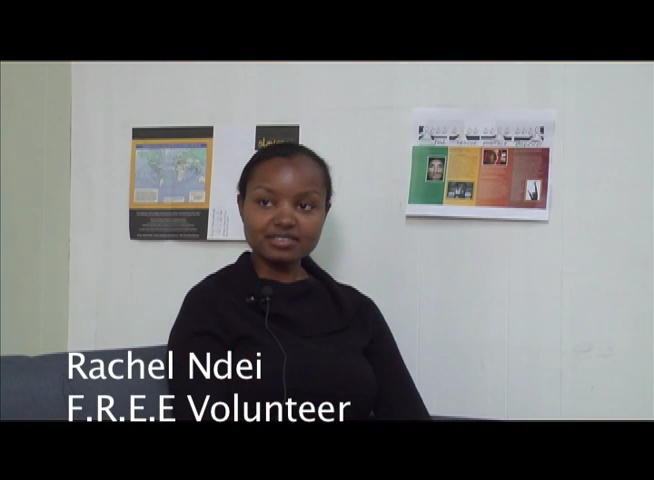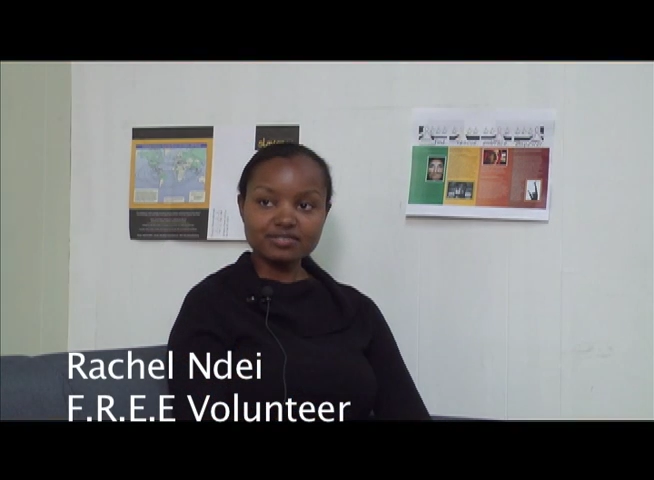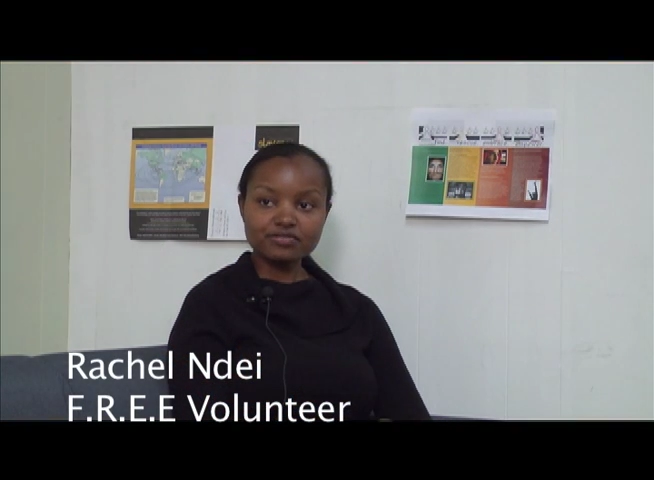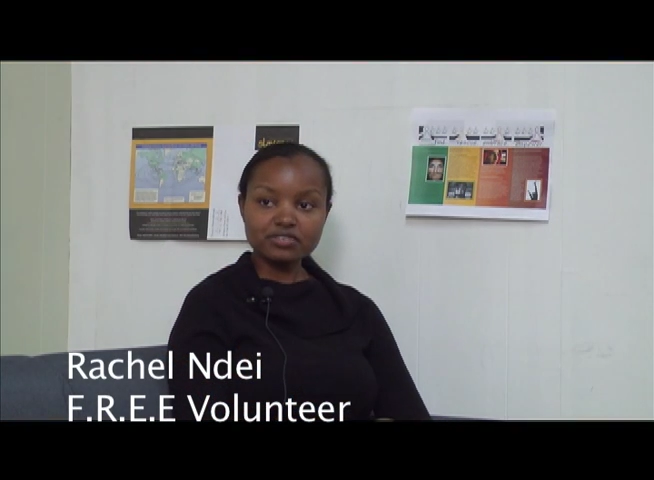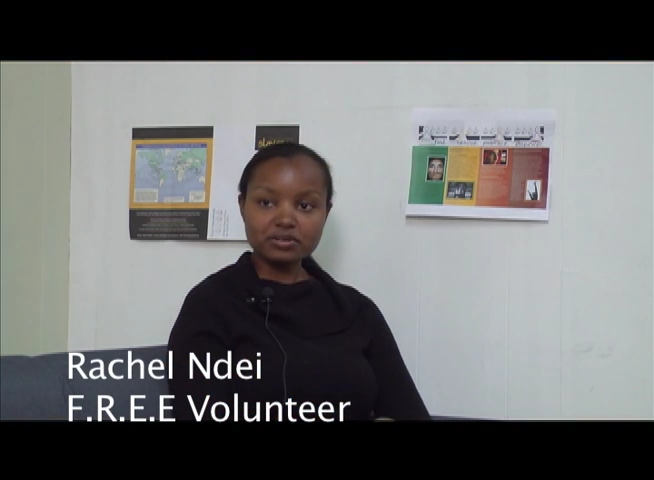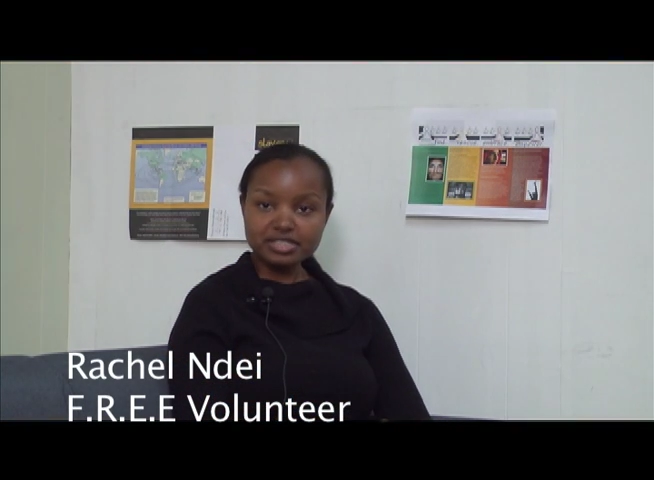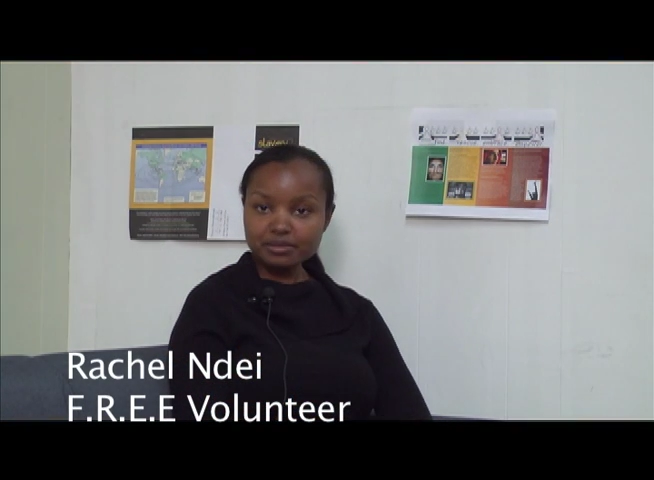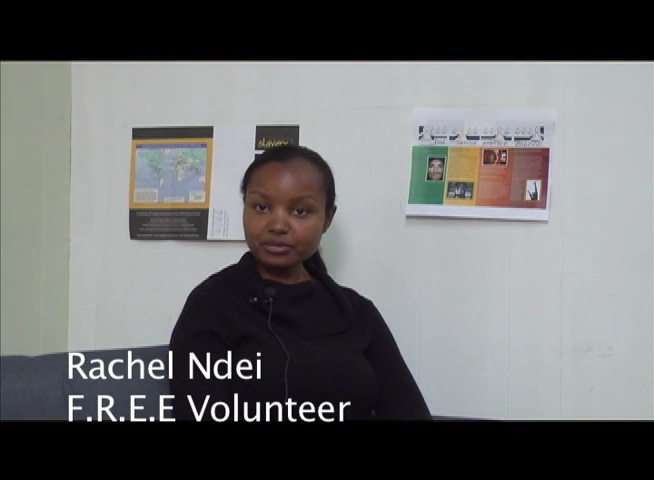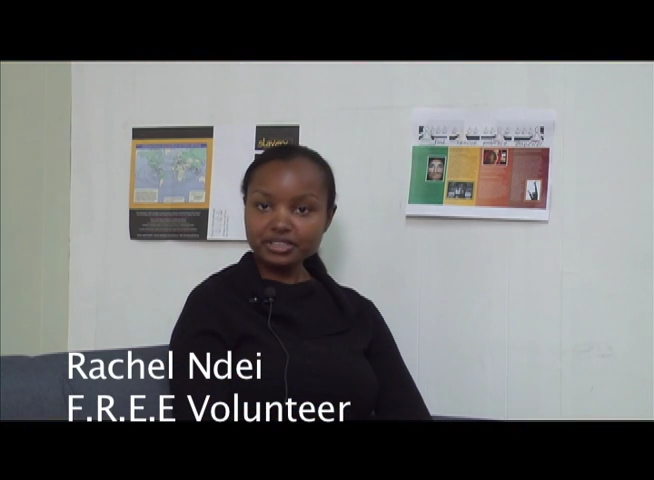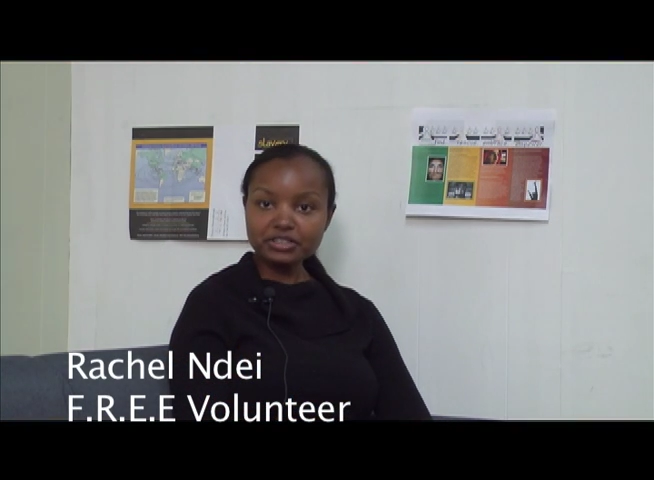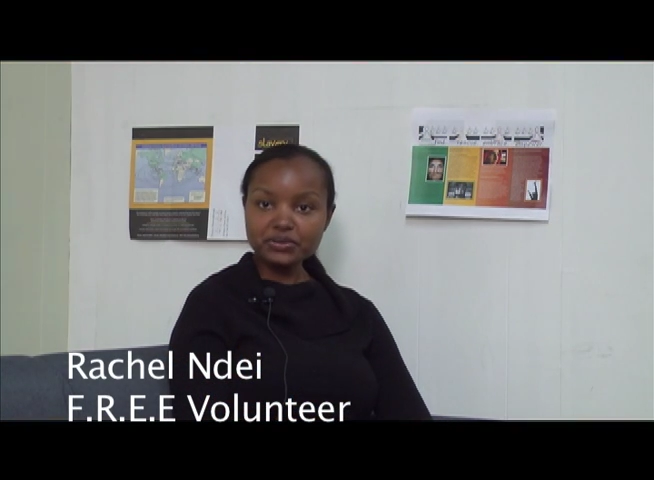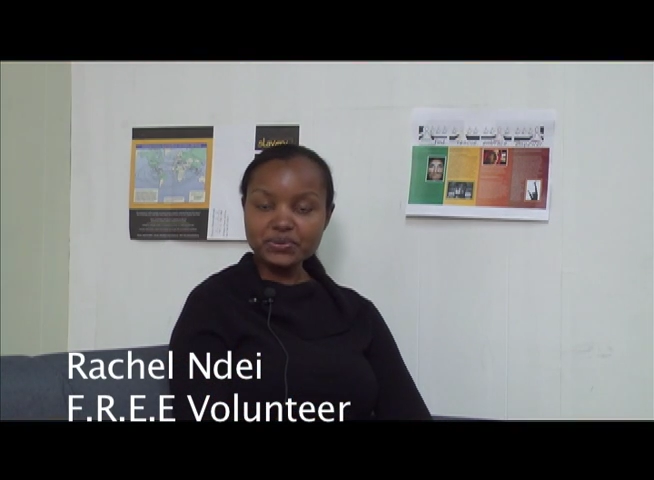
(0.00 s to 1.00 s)
For
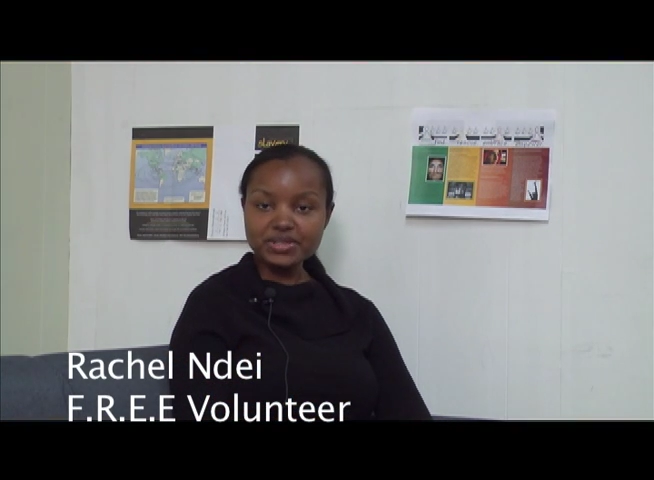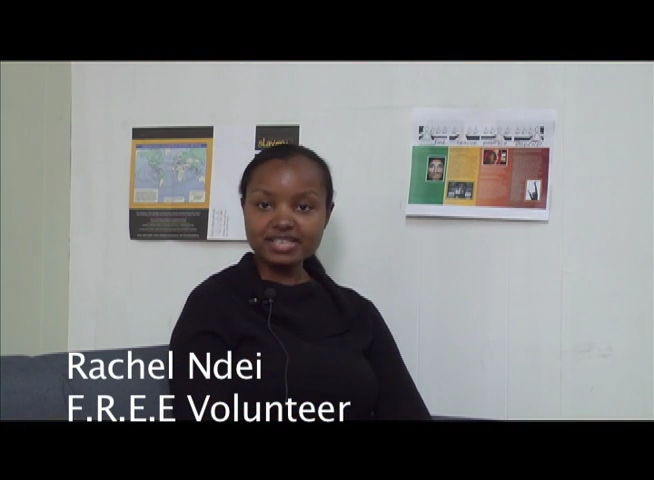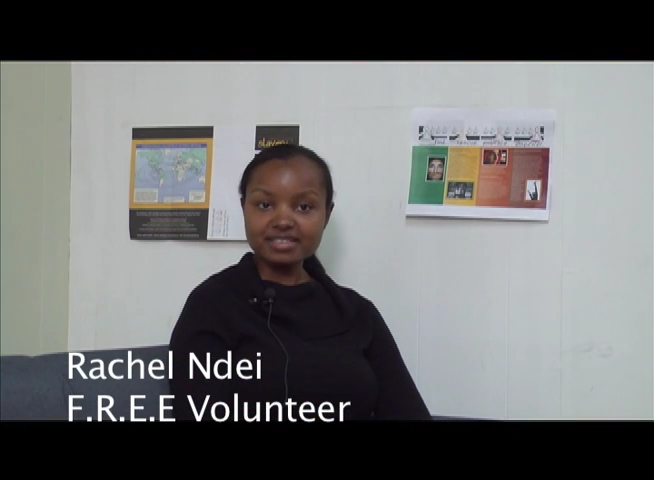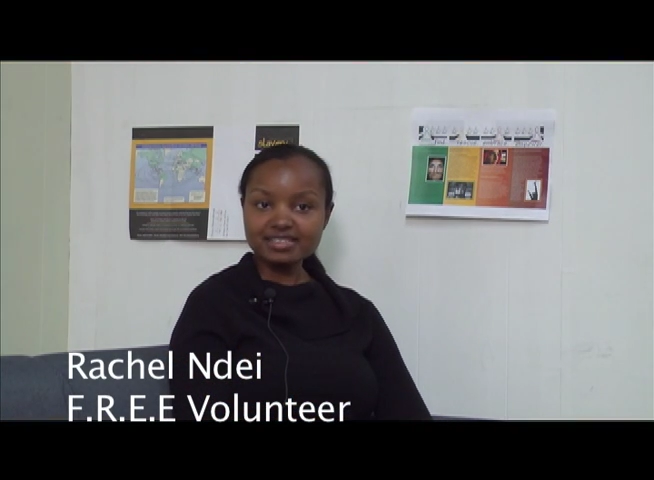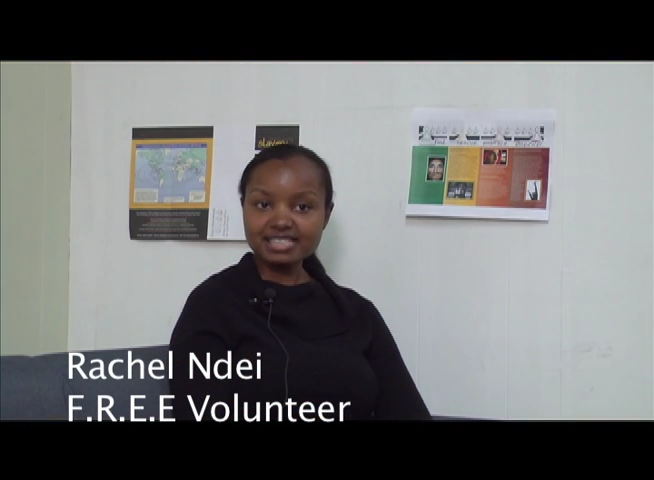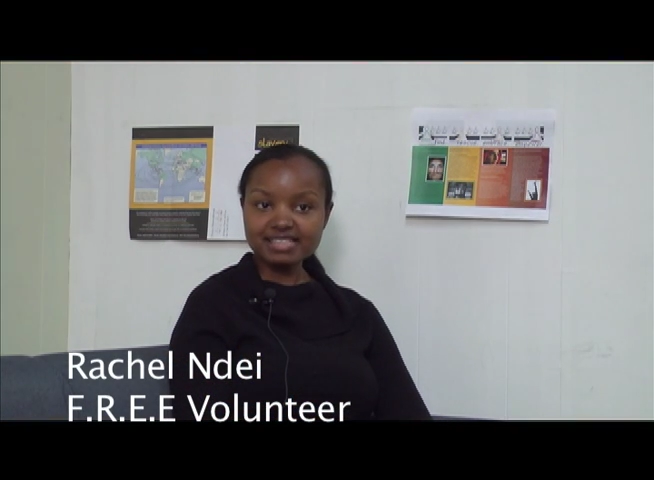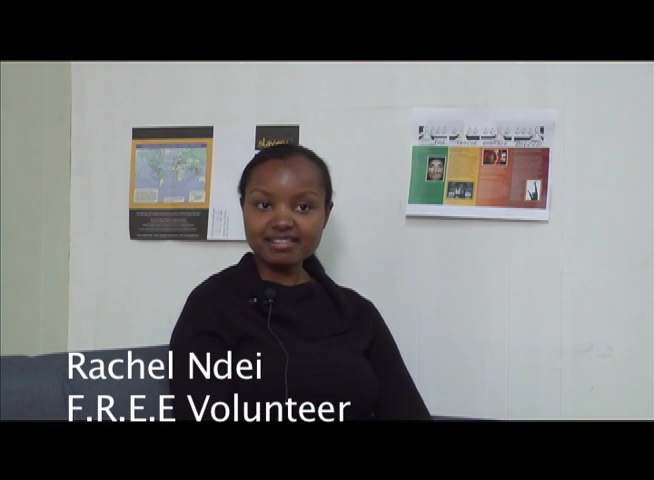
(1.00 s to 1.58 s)
somebody who thinks